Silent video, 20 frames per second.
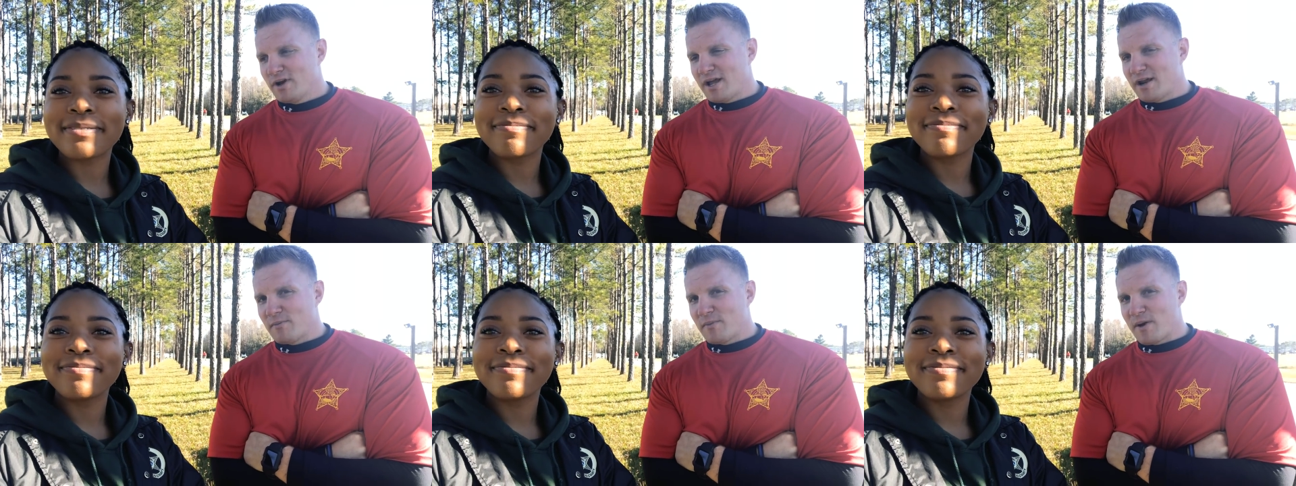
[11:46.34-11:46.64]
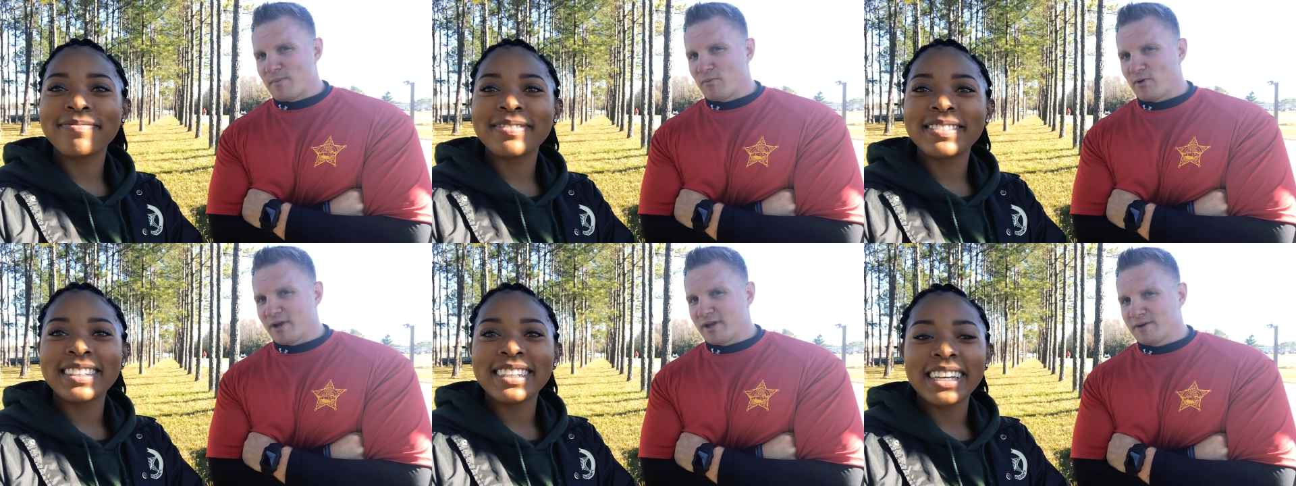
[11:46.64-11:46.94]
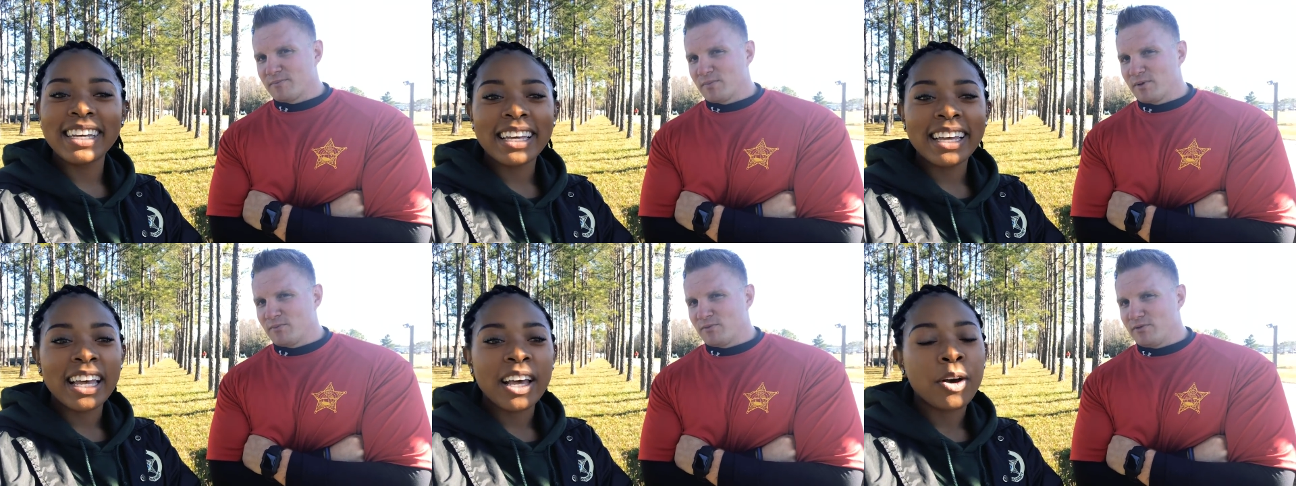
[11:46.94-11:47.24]
Speaker 1: We're not
Speaker 2: about
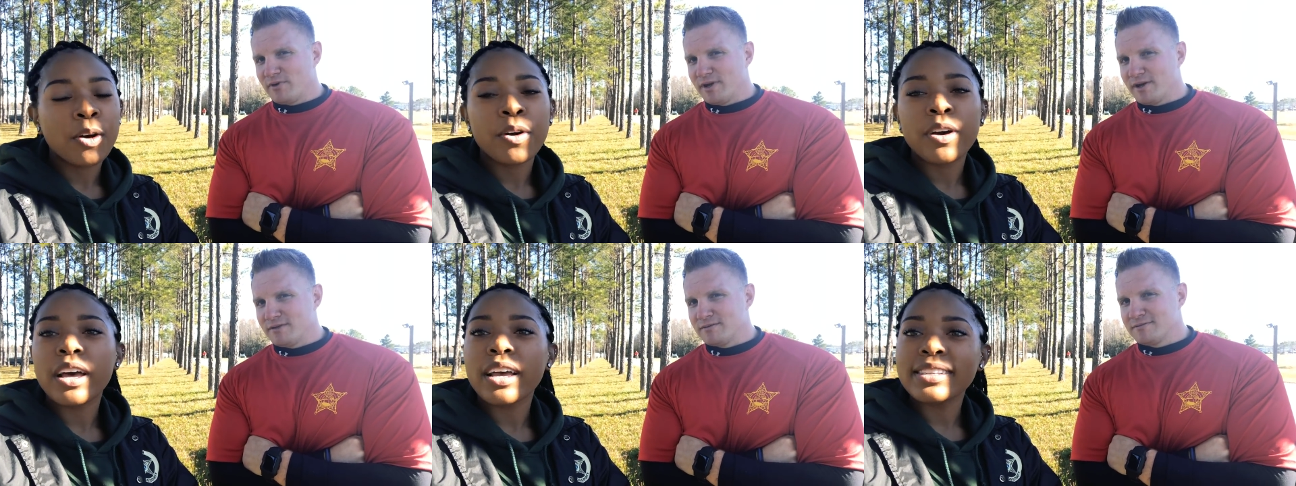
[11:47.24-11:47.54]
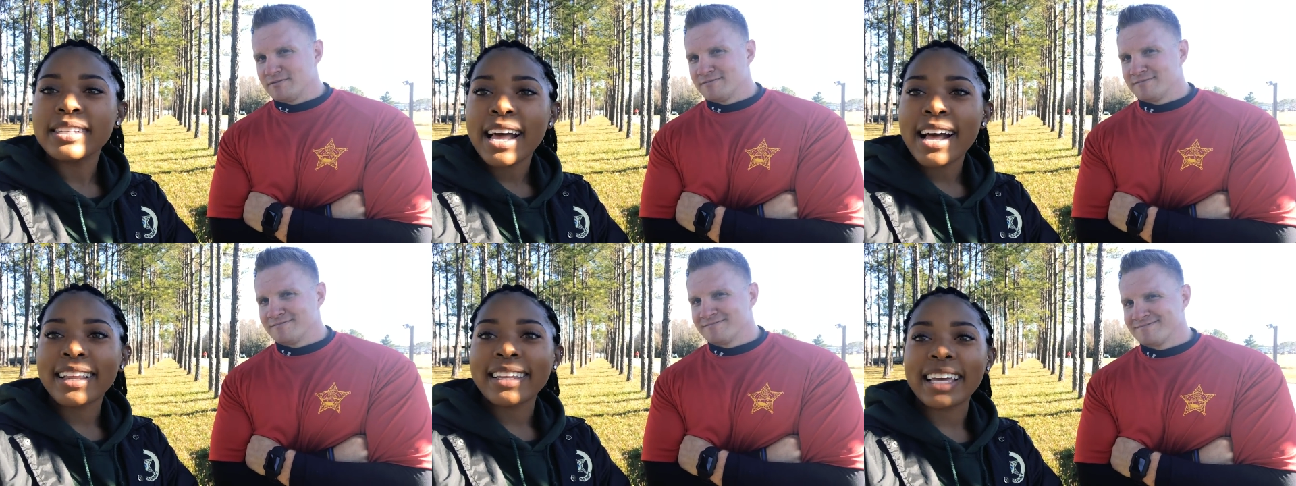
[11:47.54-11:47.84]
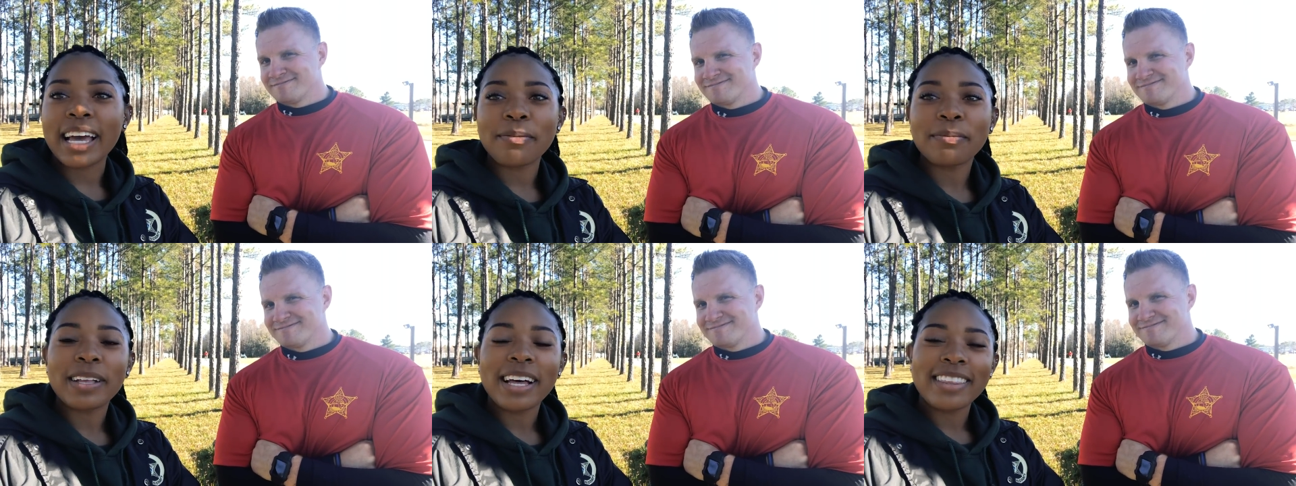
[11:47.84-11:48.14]
breaking people down.
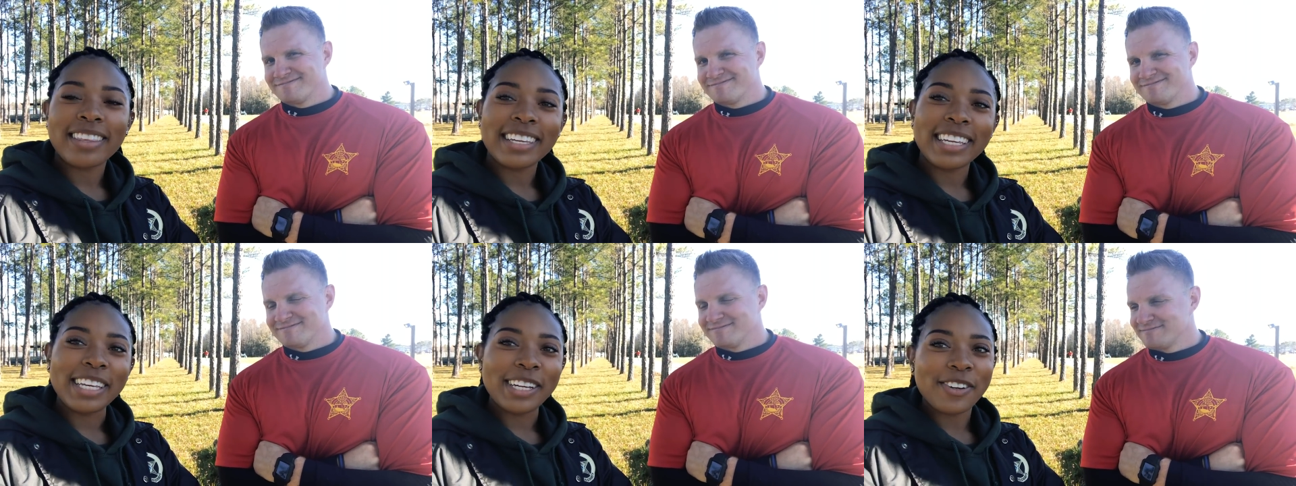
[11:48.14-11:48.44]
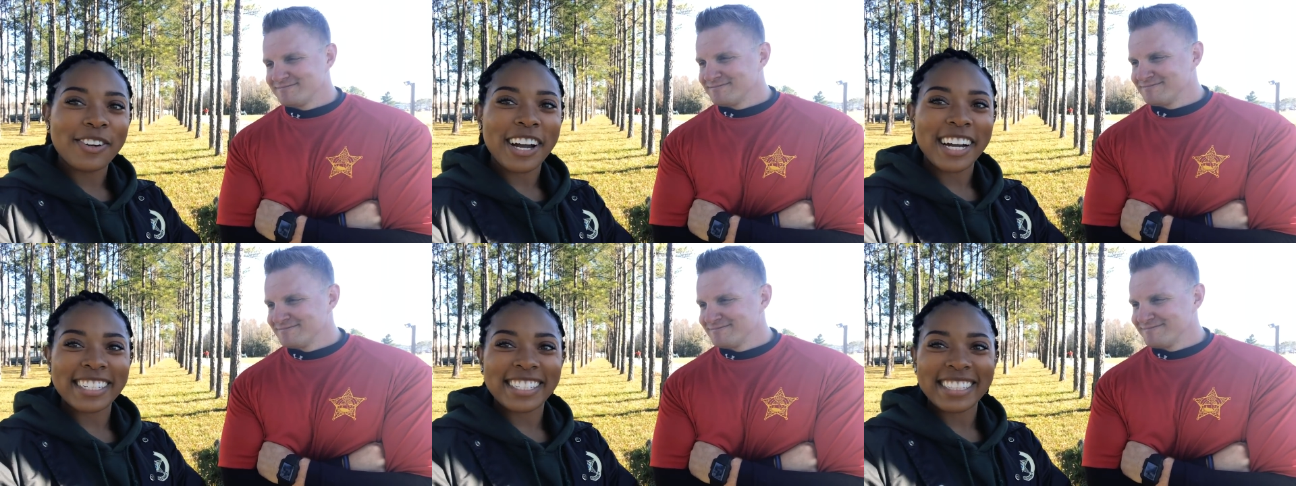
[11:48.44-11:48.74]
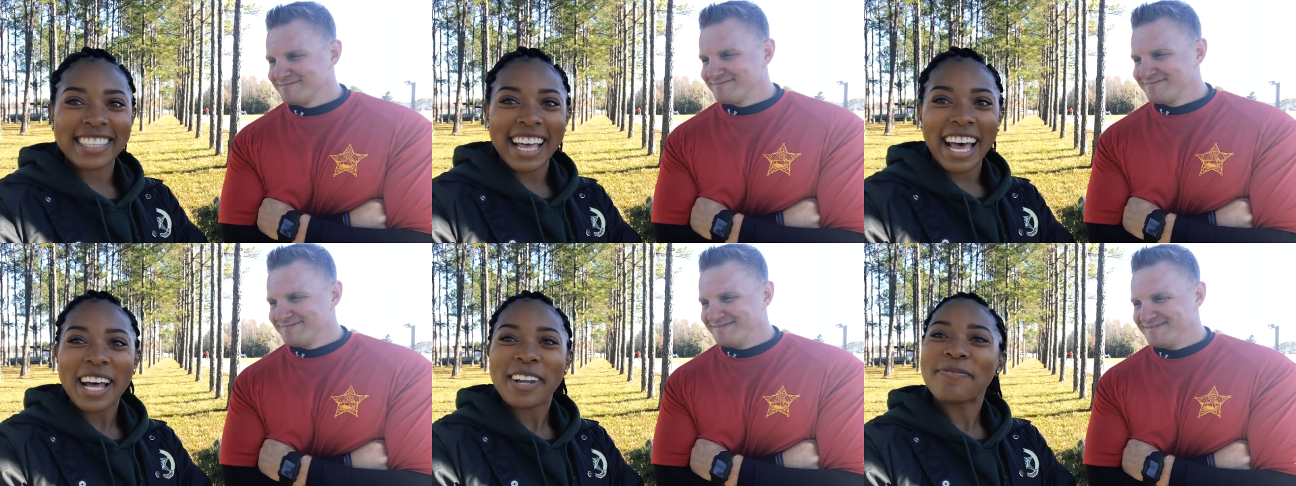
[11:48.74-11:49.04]
Speaker 1: Exactly. I'm glad that he
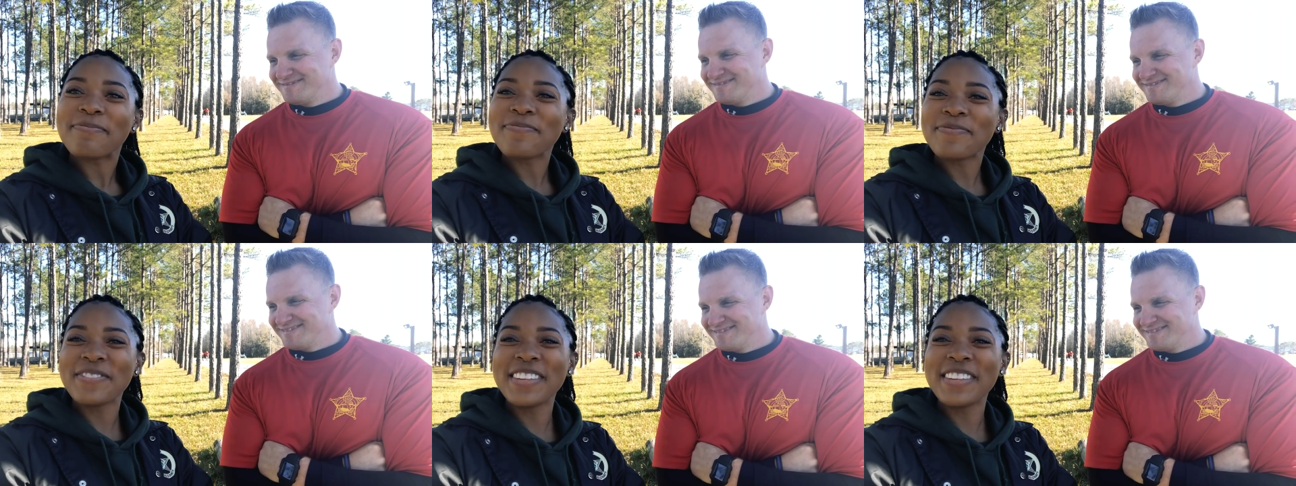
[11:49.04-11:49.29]
corrected that.